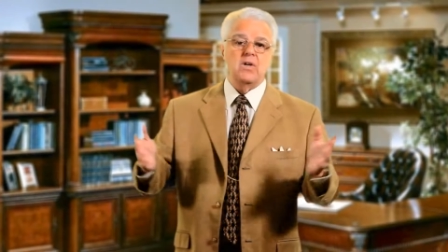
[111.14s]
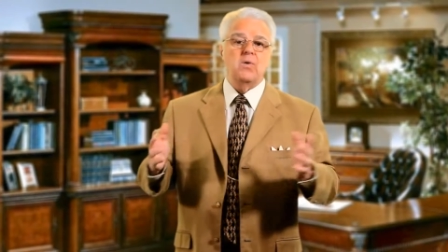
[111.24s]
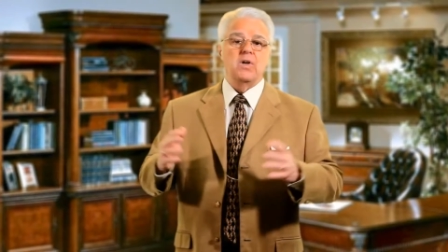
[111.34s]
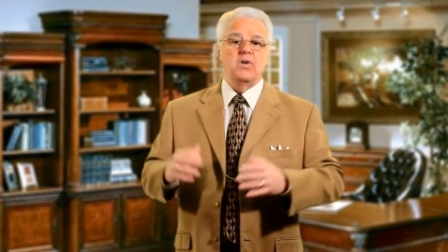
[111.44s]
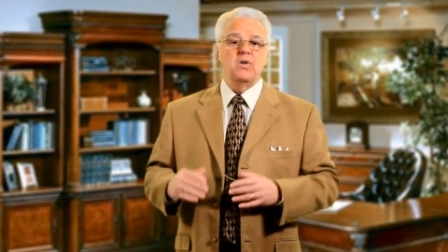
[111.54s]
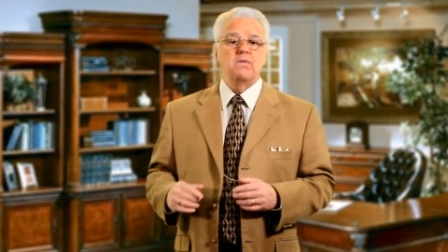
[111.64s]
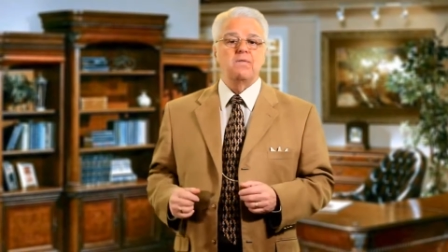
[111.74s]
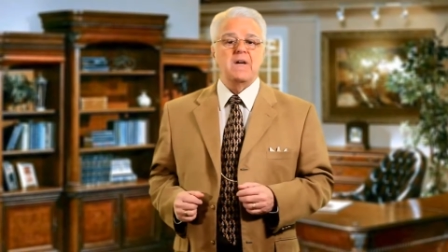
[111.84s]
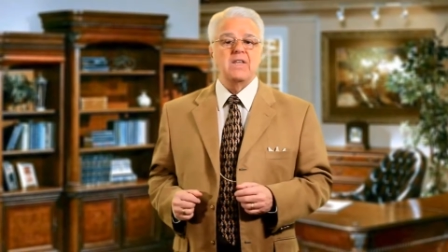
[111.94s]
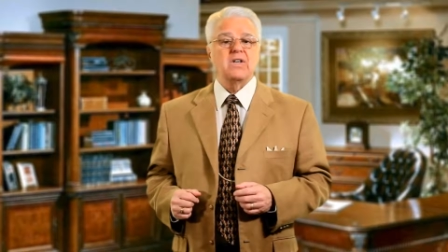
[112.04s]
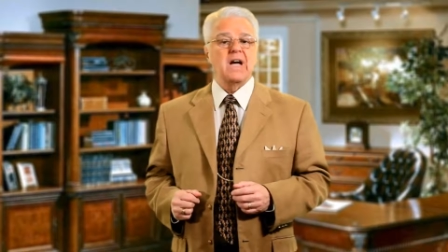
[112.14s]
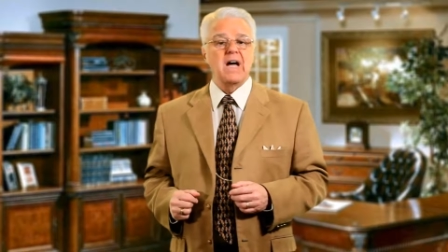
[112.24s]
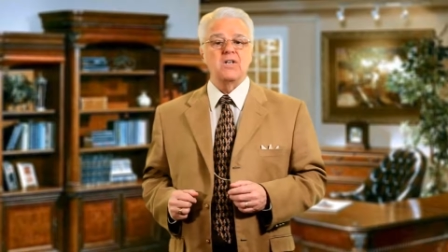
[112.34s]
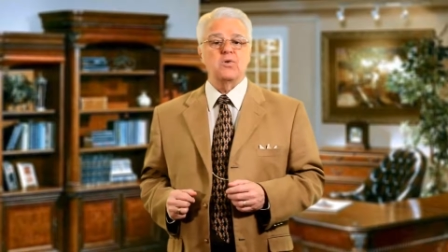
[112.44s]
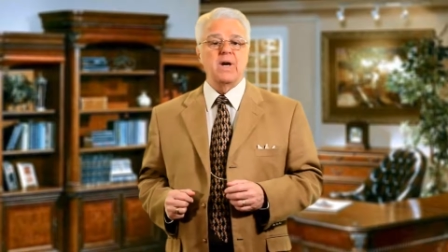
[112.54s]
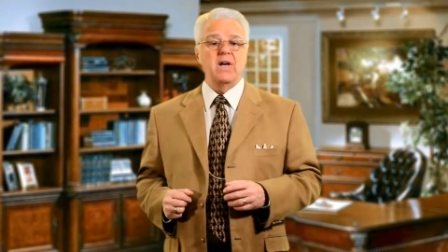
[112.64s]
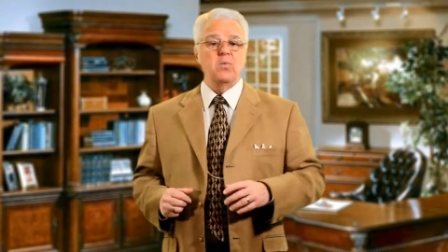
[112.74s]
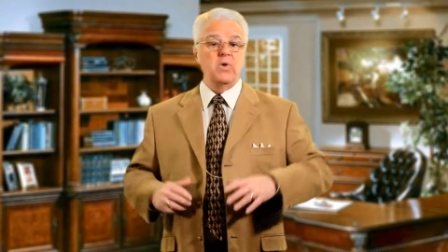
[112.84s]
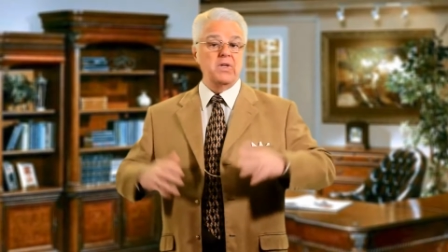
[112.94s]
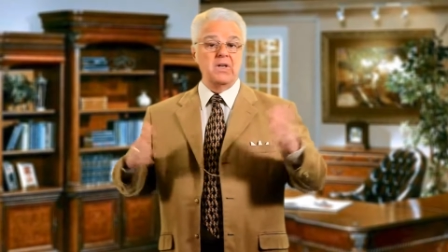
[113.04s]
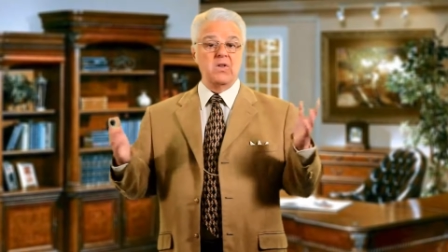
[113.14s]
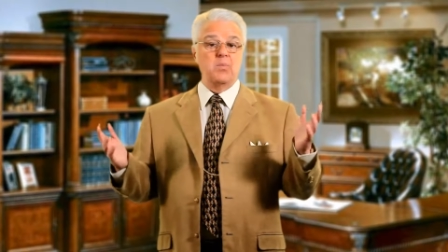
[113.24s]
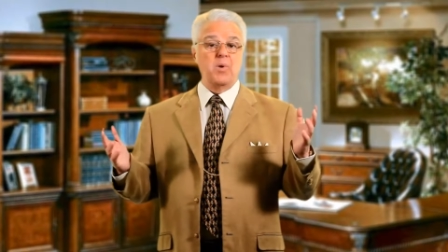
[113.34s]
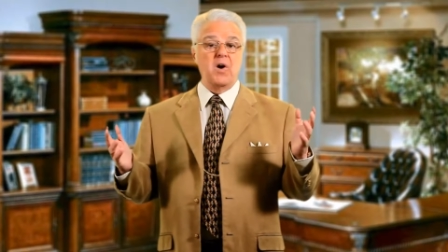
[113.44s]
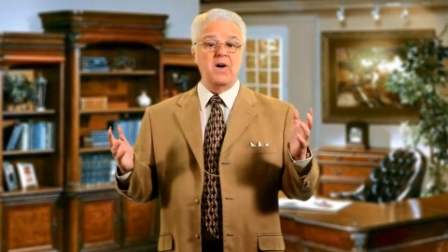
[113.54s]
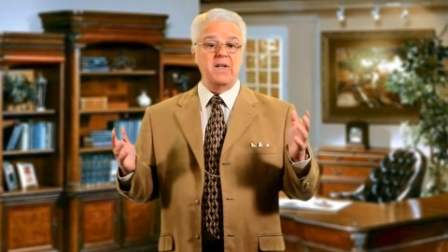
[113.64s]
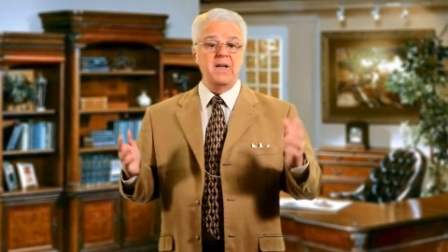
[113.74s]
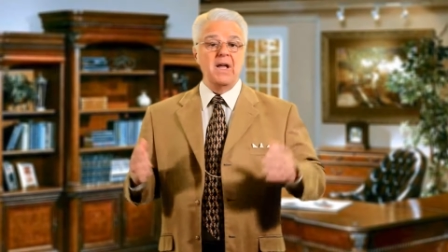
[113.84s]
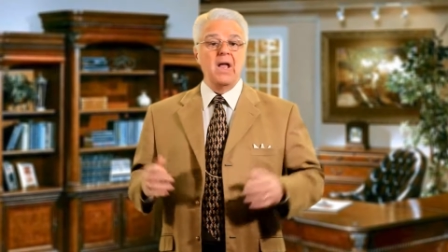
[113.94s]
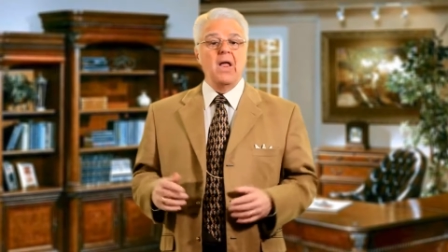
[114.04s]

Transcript: enter a good faith contract with another party,